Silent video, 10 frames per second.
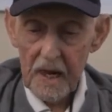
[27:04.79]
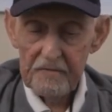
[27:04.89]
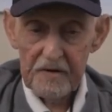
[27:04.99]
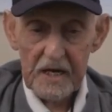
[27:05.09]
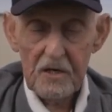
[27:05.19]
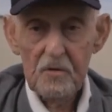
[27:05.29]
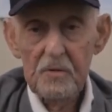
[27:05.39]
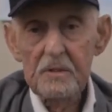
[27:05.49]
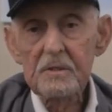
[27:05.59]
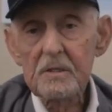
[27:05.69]
Forgot who
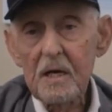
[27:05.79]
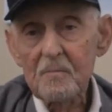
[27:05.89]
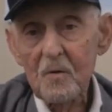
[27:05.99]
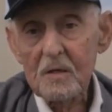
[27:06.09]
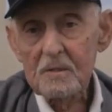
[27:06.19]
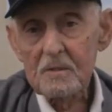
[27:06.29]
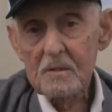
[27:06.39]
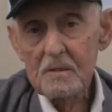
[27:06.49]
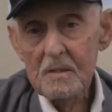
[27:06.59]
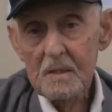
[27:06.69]
his name was
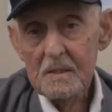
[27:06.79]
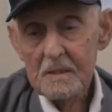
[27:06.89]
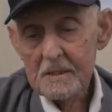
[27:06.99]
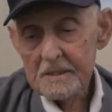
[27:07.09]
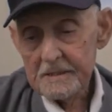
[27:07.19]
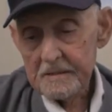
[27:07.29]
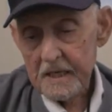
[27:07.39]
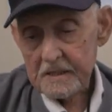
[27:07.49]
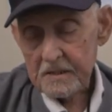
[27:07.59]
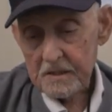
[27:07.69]

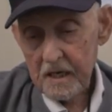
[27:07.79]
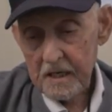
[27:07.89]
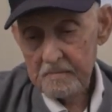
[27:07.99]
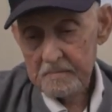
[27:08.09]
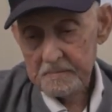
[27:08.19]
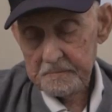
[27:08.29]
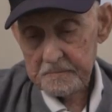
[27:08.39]
at the time.